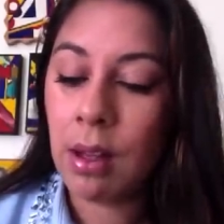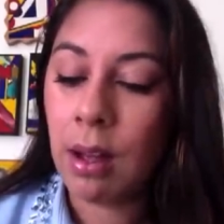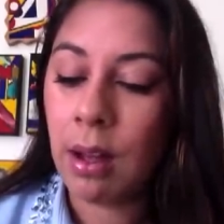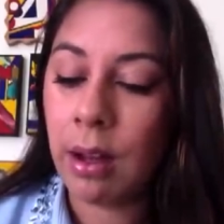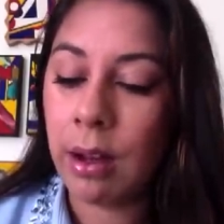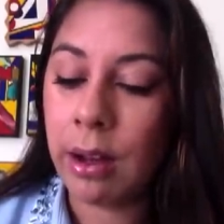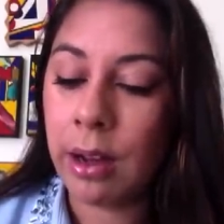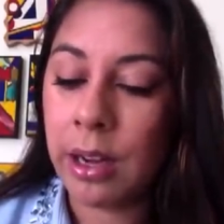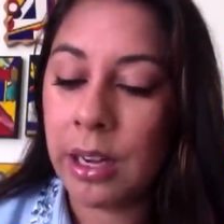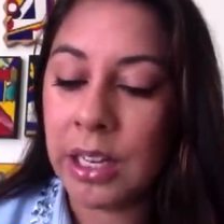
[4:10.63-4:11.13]

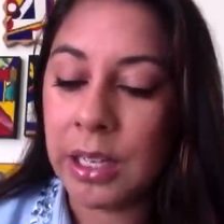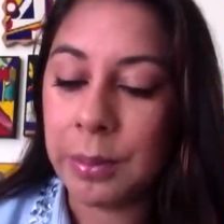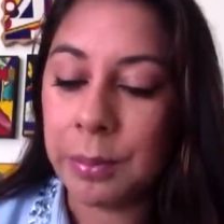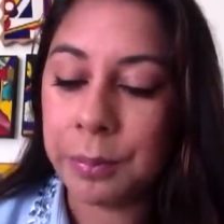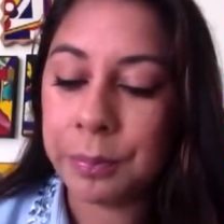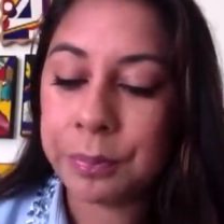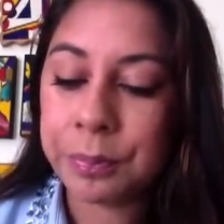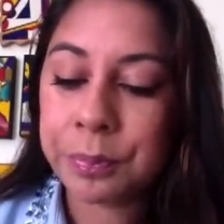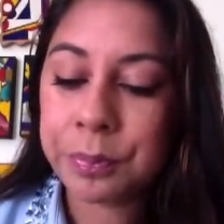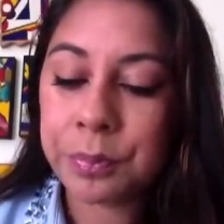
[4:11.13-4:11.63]

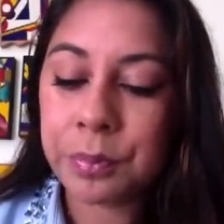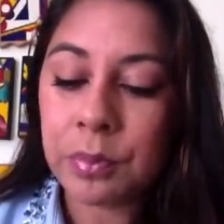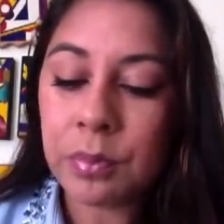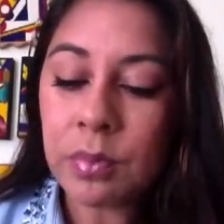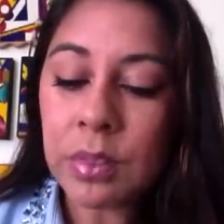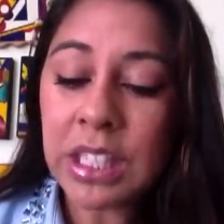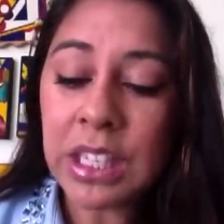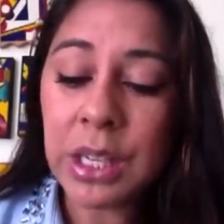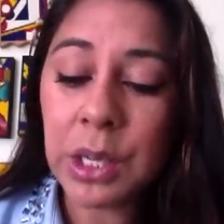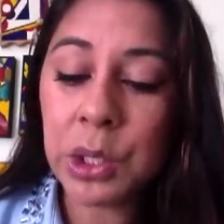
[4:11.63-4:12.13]

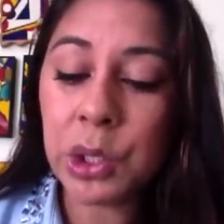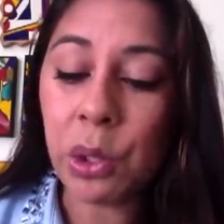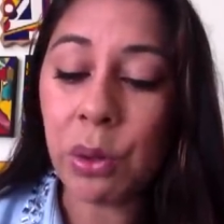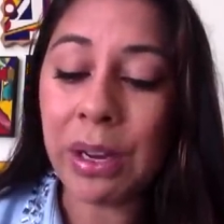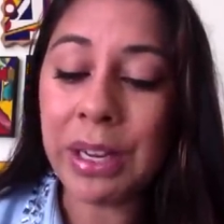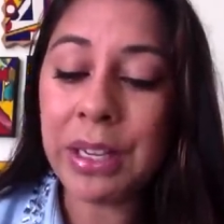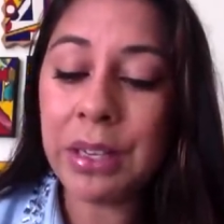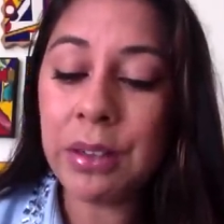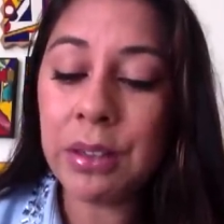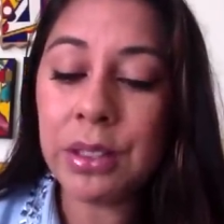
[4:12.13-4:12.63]
So
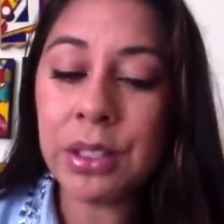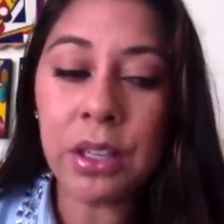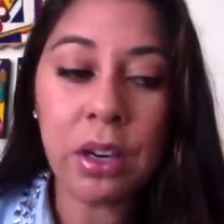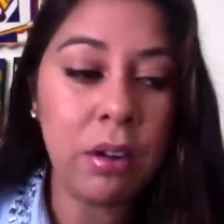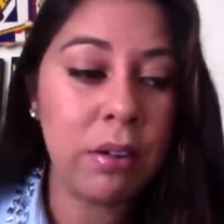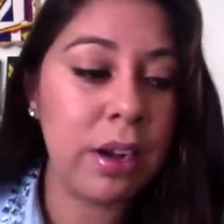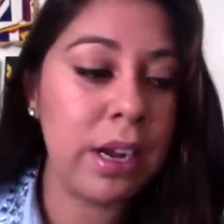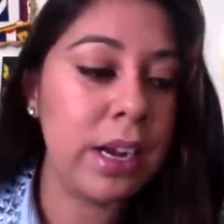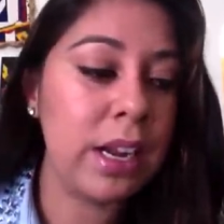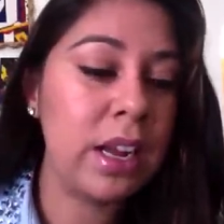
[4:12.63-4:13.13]
I used the
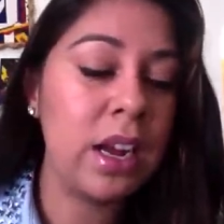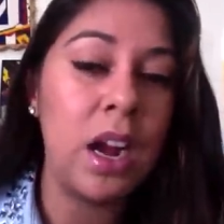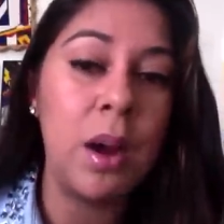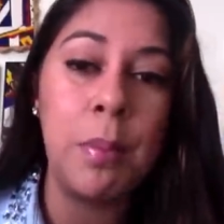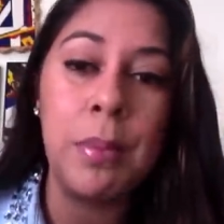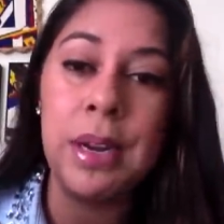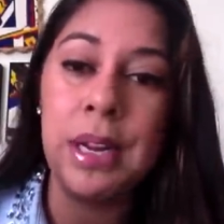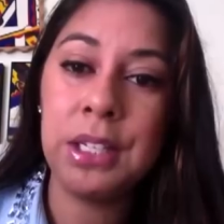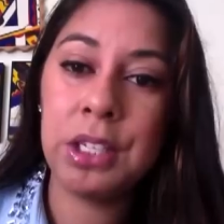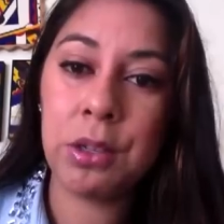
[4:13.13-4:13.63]
green in
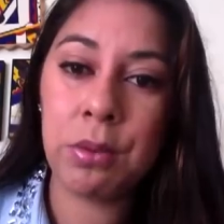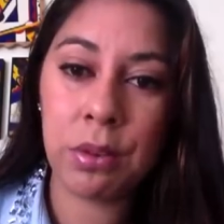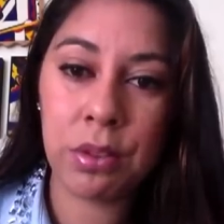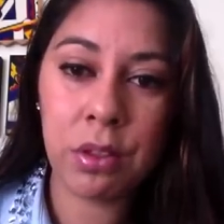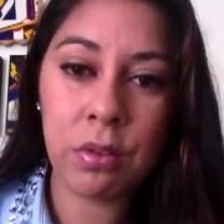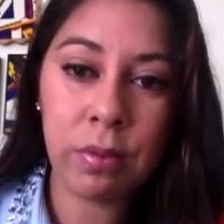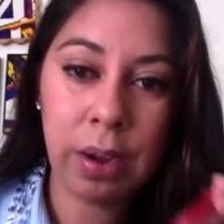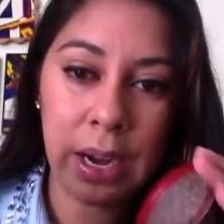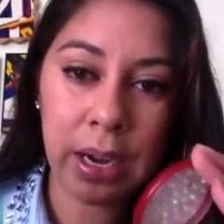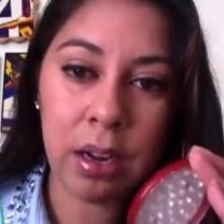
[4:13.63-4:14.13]
combination with
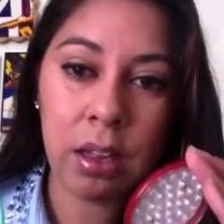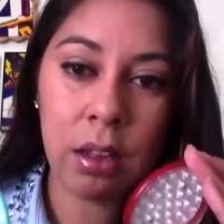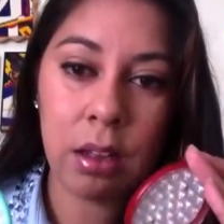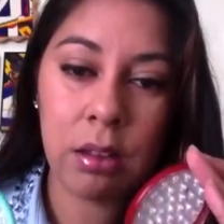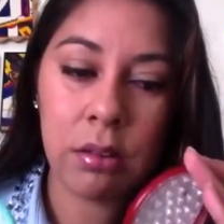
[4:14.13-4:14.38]
the red